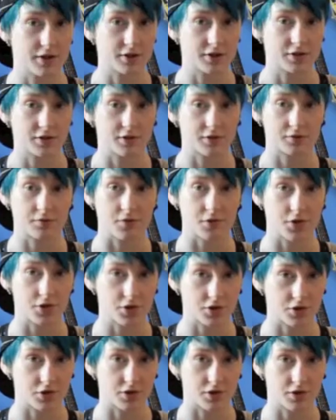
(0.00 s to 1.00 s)
They started
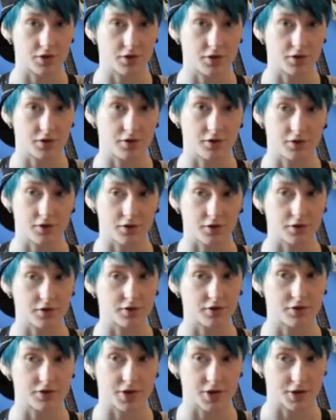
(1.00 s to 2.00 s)
questioning
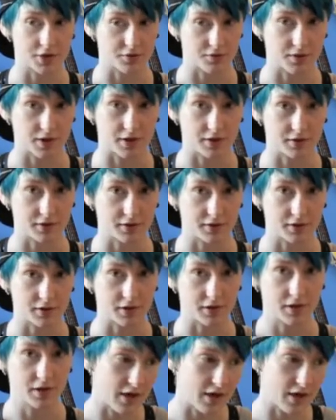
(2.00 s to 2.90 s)
her sexuality.